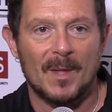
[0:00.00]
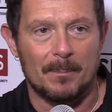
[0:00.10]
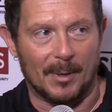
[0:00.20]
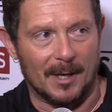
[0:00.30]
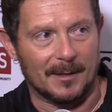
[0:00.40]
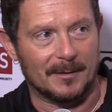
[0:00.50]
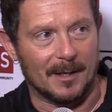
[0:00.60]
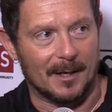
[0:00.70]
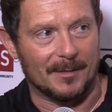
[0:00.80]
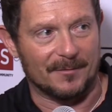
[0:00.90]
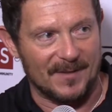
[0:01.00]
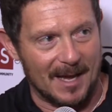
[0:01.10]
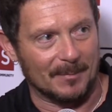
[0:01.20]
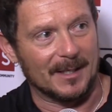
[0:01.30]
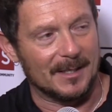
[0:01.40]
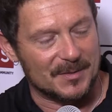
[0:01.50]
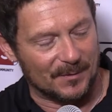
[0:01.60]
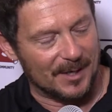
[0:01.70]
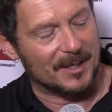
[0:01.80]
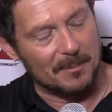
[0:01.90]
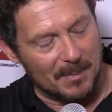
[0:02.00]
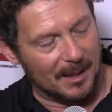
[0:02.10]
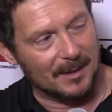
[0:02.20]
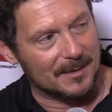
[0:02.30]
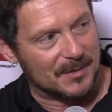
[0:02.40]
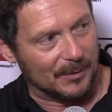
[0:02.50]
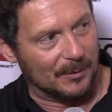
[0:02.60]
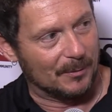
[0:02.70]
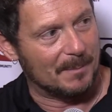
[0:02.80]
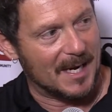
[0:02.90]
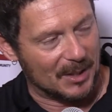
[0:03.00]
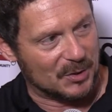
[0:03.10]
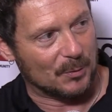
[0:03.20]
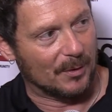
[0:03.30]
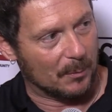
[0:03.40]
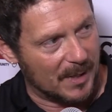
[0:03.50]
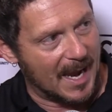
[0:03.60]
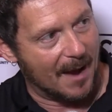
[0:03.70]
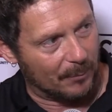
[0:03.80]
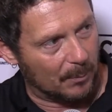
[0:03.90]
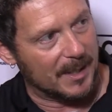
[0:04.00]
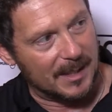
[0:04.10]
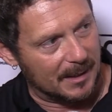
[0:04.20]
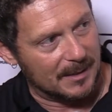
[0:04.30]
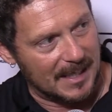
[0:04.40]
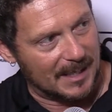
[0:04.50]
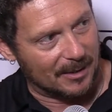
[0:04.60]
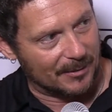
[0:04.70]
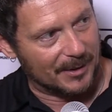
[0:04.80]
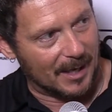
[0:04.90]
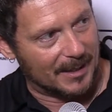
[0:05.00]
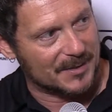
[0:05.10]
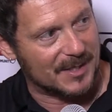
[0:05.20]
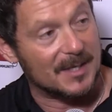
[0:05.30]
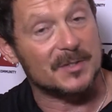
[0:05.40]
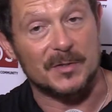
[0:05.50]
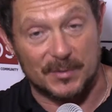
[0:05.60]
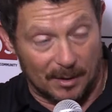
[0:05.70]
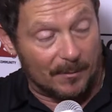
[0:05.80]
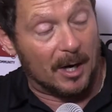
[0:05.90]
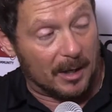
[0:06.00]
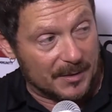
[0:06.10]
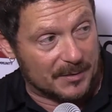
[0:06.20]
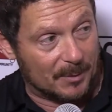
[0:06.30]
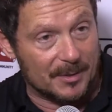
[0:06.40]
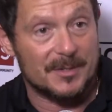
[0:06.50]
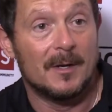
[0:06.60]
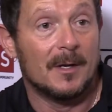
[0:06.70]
But the family is very committed to making sure that we have what we need here in the United States to serve our customers.